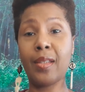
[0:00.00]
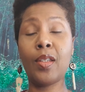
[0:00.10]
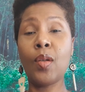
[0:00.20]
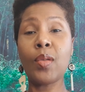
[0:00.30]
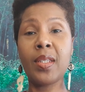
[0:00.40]

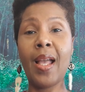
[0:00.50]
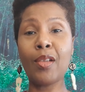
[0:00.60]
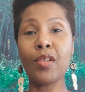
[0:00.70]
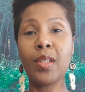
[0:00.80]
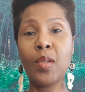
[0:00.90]
you know, is
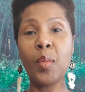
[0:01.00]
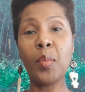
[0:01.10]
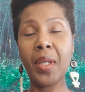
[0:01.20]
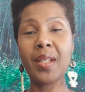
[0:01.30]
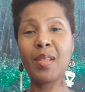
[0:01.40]
natural to human
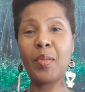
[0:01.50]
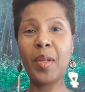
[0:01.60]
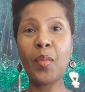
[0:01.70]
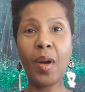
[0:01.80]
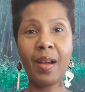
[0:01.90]
beings to
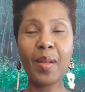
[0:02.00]
be worried